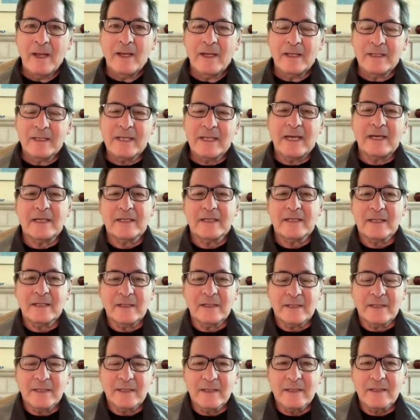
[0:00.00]
is that it's
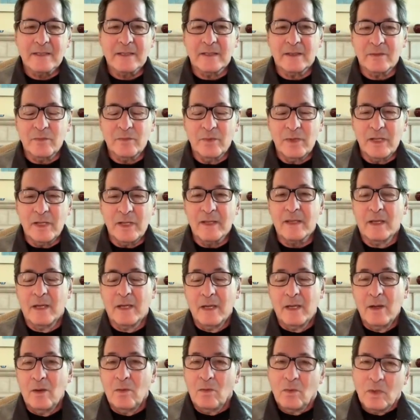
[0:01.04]
consistent with
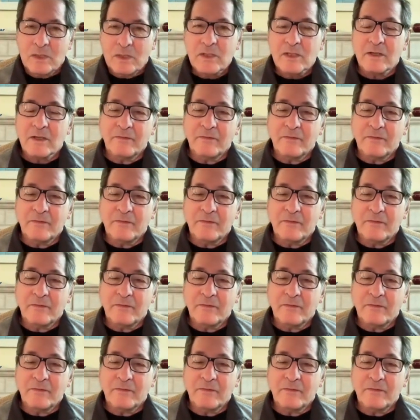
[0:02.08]
what's